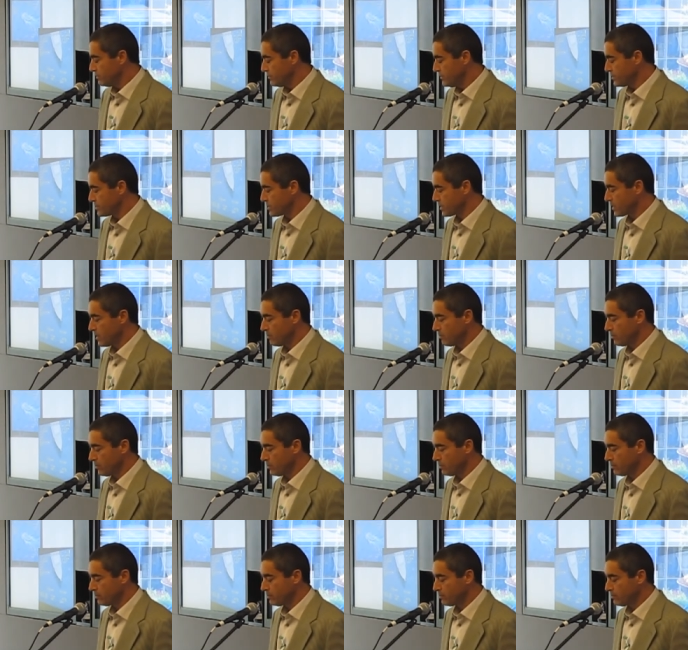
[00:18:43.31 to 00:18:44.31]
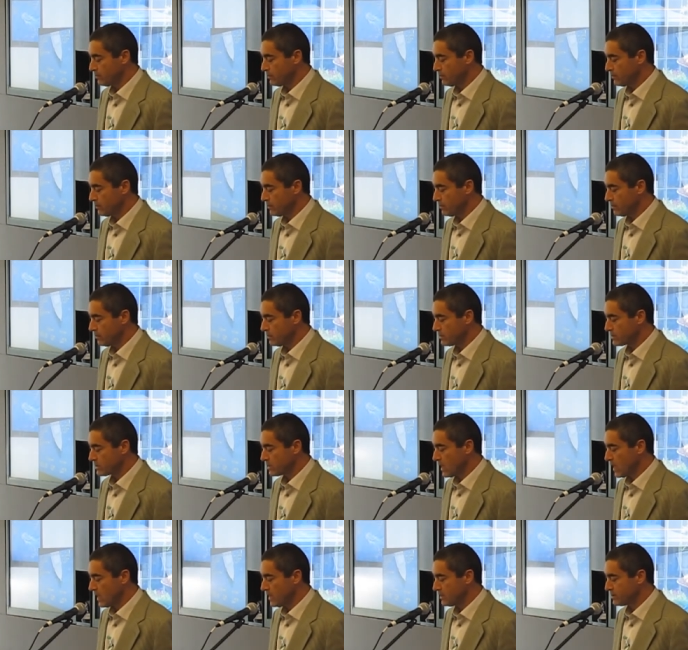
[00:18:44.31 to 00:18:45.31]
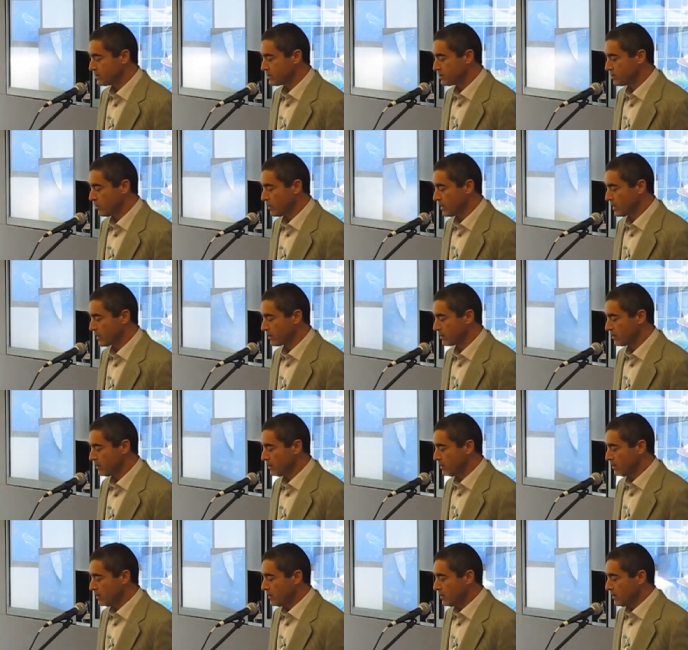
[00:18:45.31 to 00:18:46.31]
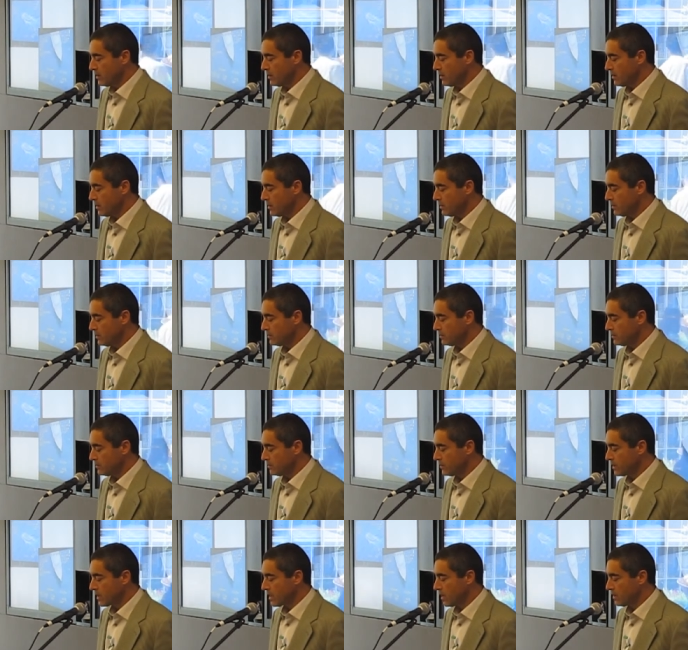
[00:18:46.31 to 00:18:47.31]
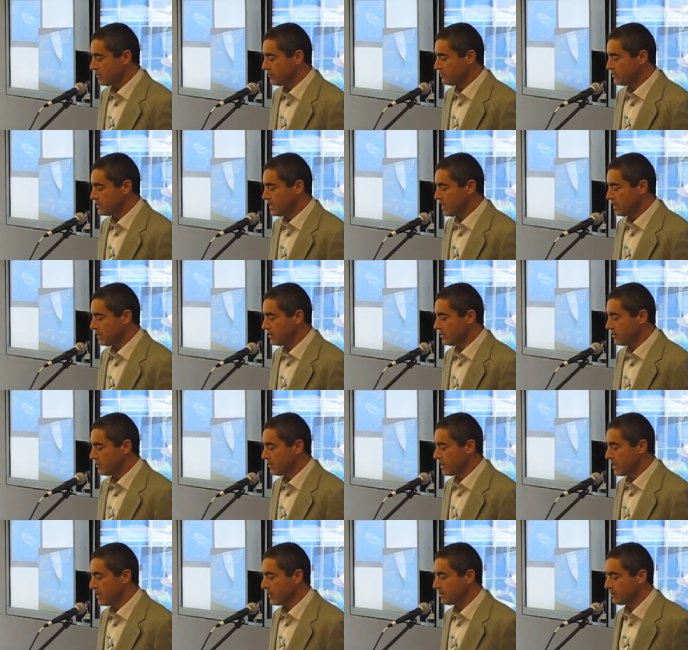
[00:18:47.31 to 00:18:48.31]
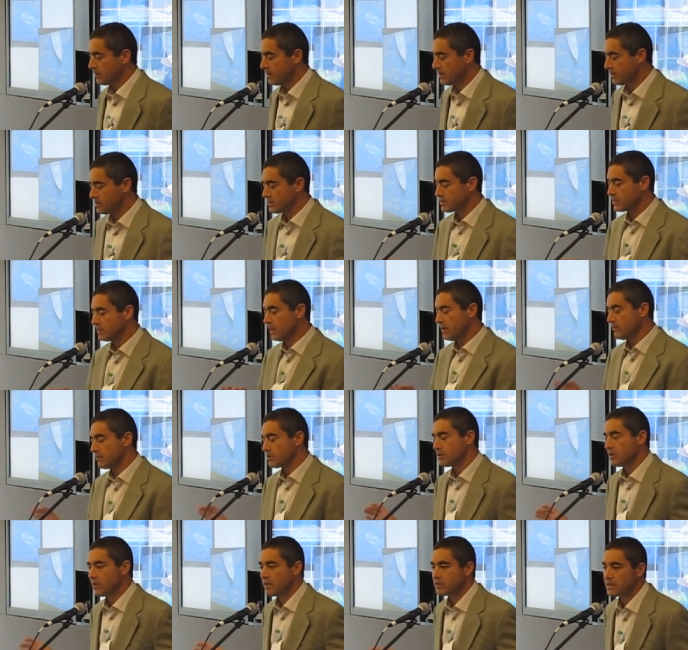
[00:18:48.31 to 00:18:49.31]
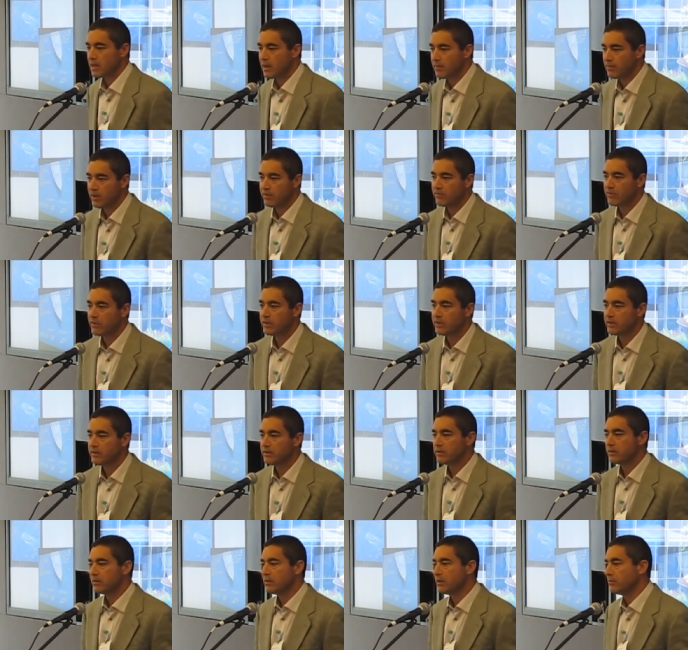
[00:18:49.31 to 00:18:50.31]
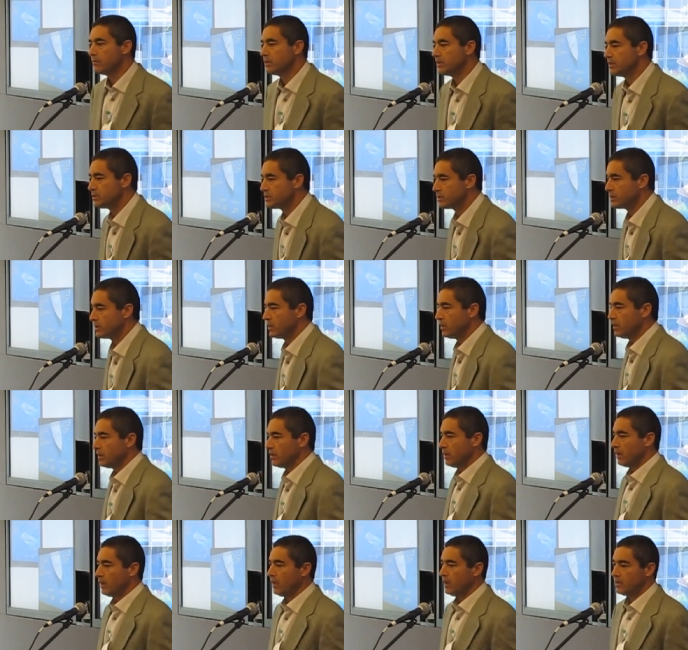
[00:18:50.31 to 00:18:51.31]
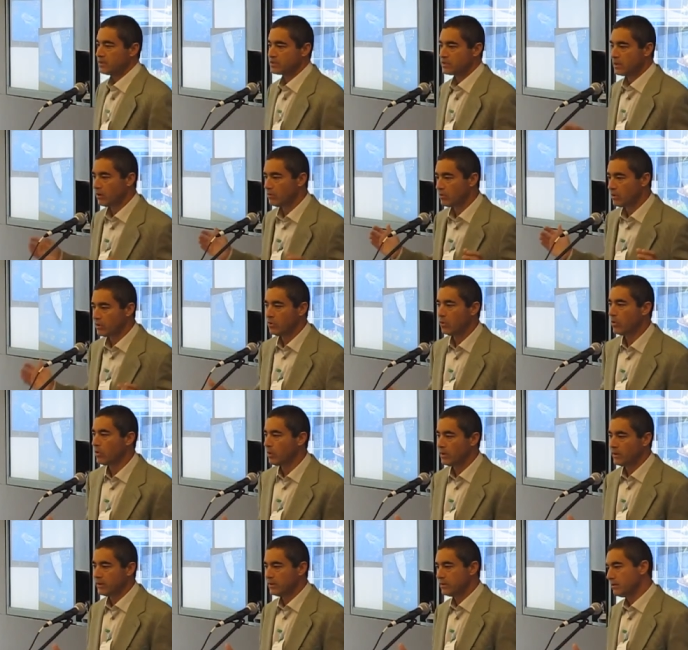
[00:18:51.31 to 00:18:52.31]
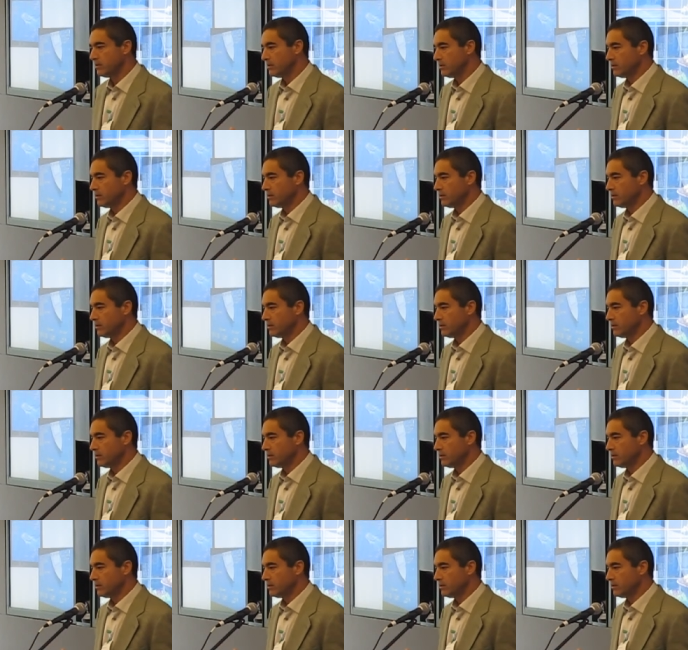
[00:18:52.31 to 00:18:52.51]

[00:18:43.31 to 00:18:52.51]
There's a couple slides showing the kind of data you get. You get the telemetry on top of every image, and it's all recorded